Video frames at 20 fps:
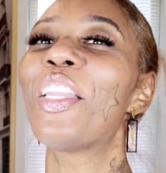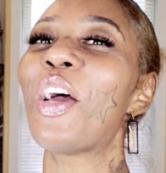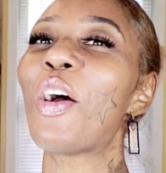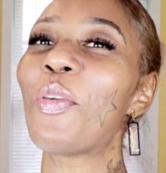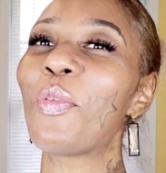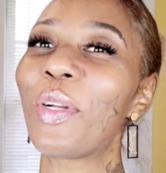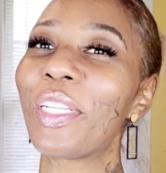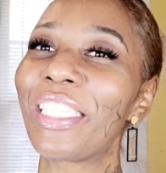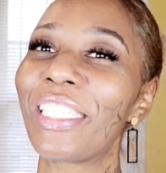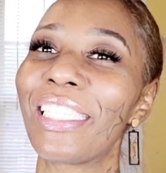You
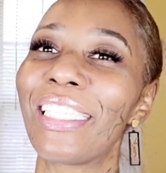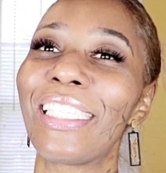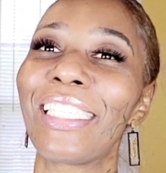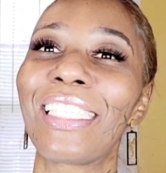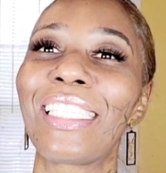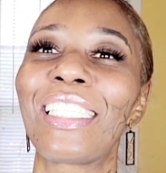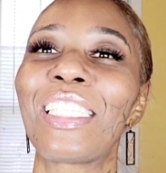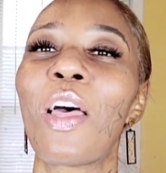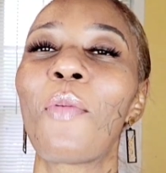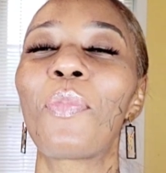know, which
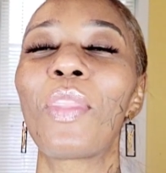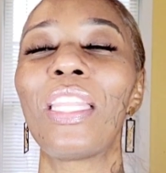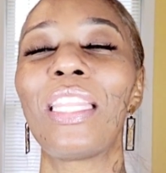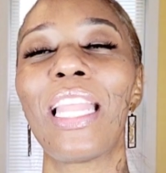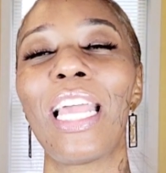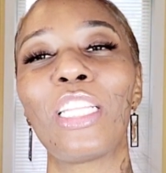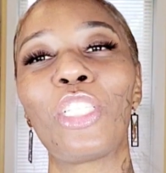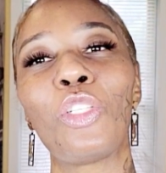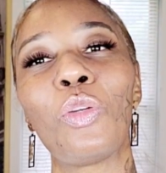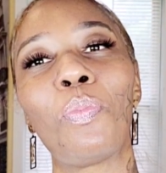is
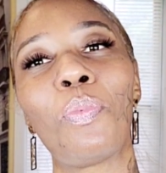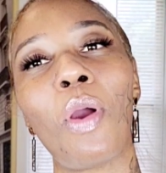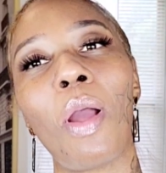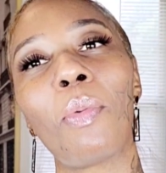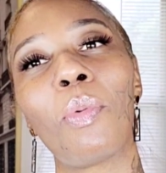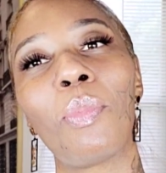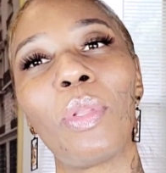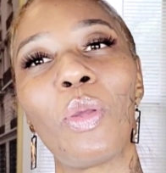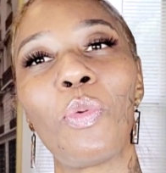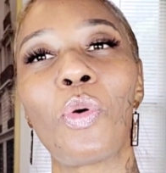something that you
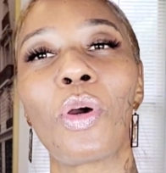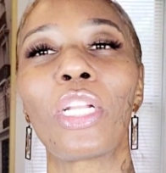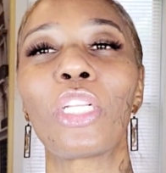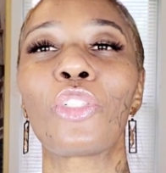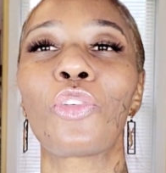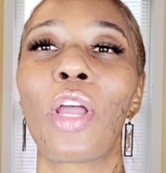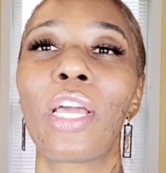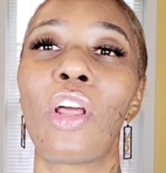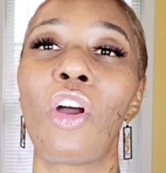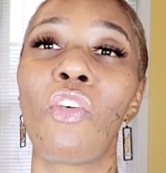probably want
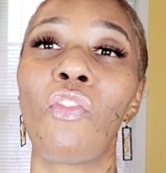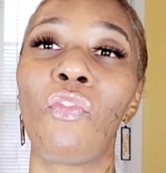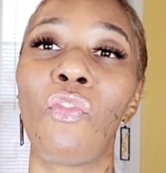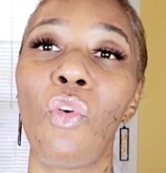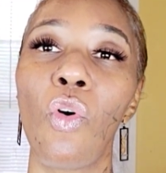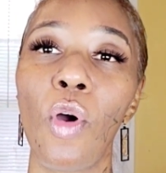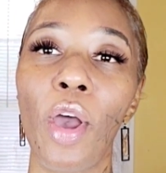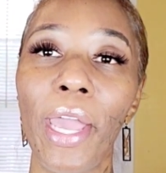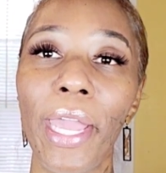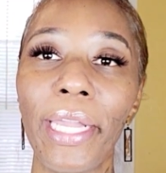to try to
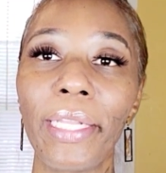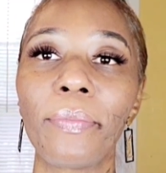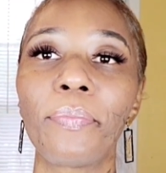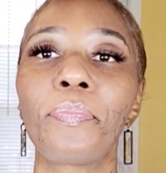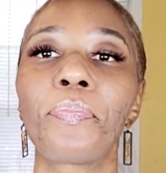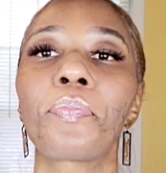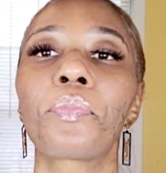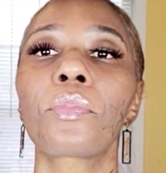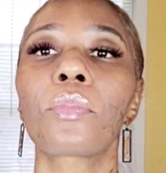avoid.